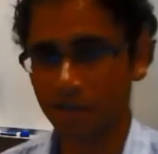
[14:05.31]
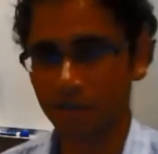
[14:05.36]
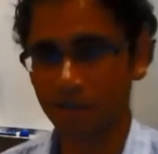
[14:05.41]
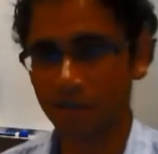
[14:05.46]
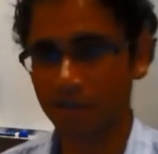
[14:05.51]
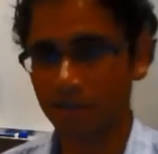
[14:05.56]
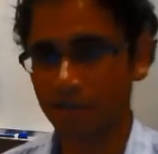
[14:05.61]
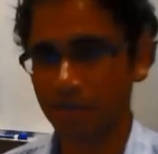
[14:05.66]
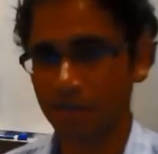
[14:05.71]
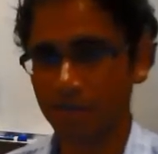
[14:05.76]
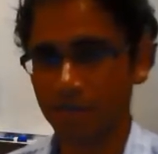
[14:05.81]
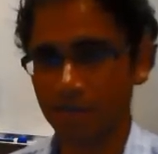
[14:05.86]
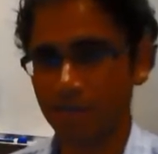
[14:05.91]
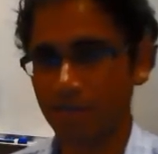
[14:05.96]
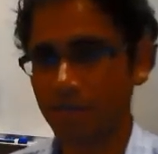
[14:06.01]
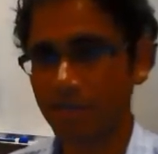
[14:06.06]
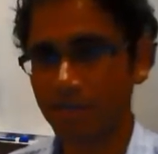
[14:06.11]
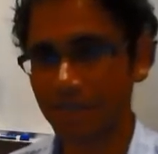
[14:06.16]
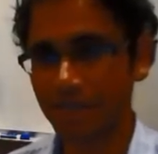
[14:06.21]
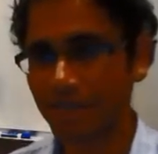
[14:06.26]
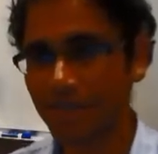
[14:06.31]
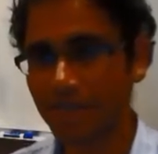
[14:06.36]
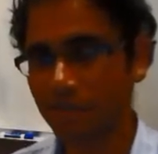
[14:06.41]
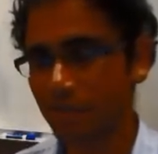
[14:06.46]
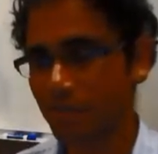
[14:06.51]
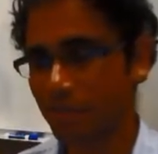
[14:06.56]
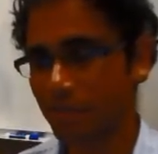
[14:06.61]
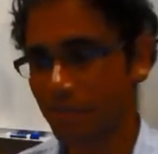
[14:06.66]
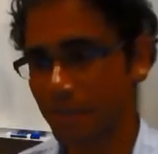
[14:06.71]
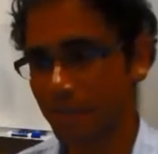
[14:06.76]
Third,
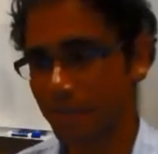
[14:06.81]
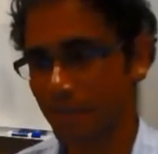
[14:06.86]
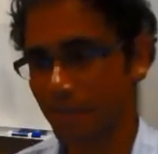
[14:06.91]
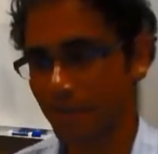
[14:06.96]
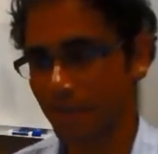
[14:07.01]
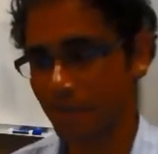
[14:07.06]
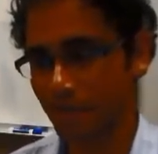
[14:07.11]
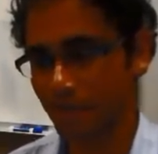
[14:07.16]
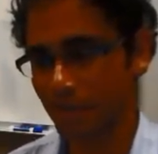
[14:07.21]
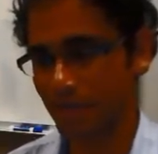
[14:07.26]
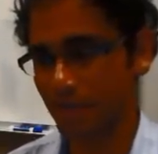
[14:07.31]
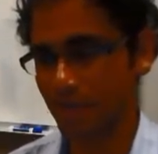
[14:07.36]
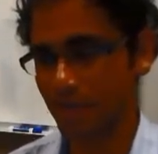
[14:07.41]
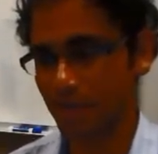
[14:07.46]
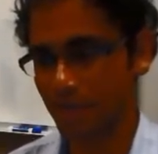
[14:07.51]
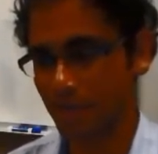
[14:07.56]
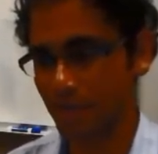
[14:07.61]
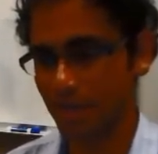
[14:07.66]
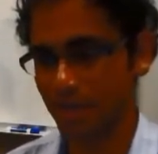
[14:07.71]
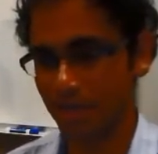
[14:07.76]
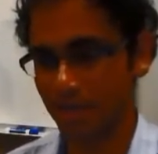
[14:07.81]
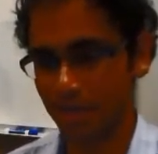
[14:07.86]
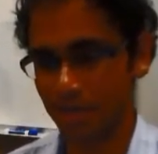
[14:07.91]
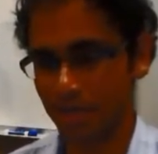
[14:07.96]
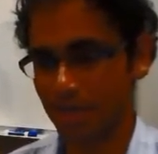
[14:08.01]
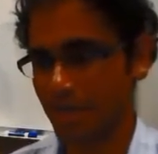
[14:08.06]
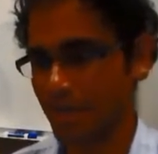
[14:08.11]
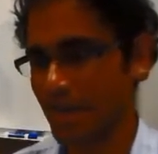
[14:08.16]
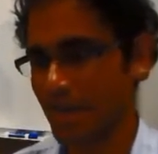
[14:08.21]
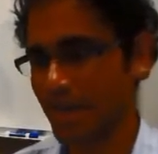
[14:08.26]
dealing with people.
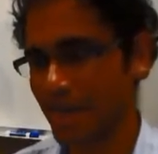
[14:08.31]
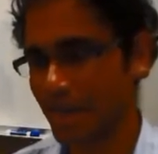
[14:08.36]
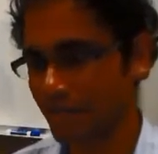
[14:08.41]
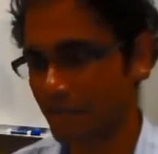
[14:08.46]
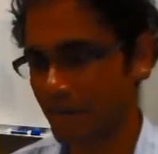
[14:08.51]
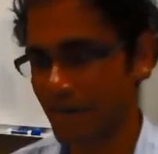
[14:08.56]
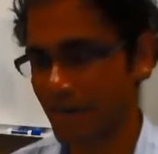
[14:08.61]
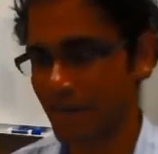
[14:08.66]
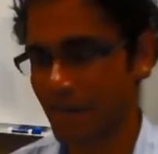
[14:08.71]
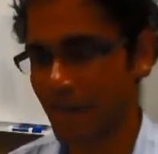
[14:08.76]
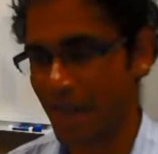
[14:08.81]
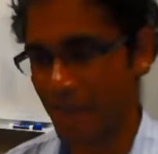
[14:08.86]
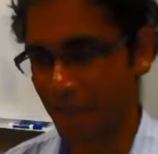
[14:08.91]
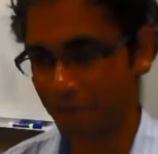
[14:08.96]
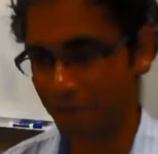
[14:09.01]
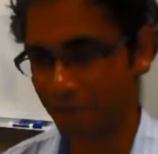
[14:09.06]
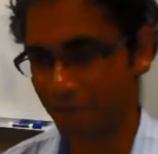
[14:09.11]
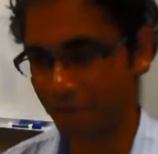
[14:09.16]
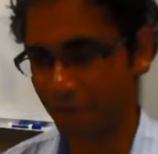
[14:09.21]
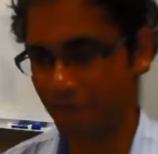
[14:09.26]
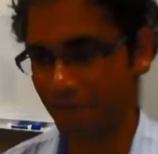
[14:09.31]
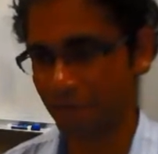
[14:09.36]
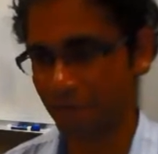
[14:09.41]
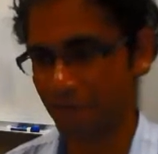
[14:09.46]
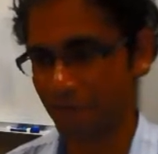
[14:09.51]
In everyday life,